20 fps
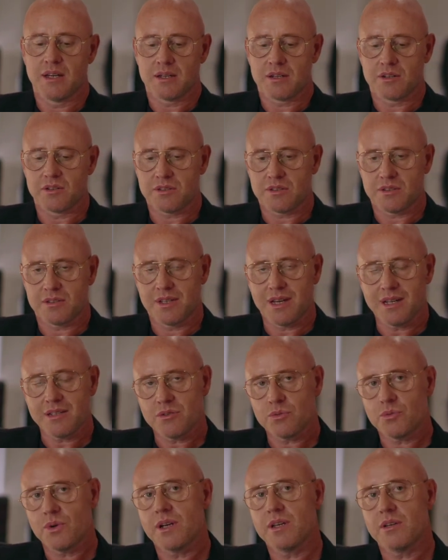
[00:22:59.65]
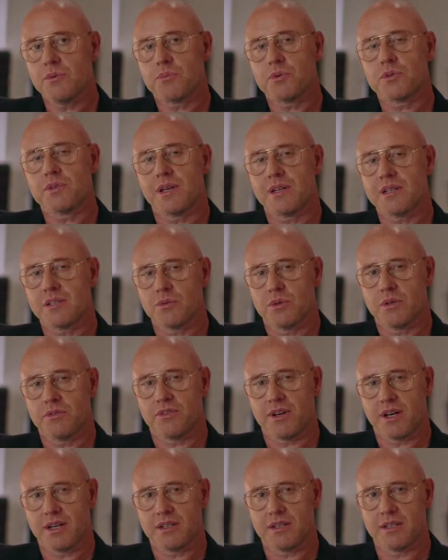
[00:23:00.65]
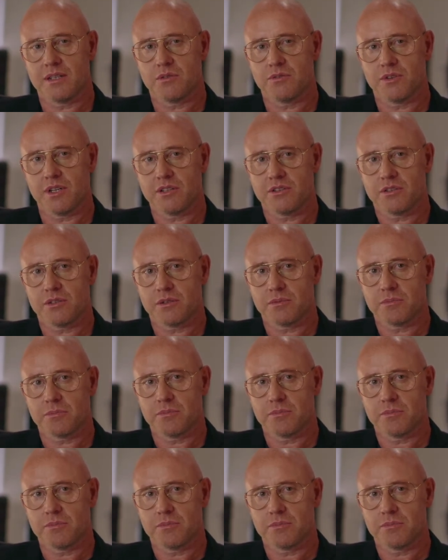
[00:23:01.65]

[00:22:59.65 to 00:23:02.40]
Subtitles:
Because that's where you potentially will find an innovation.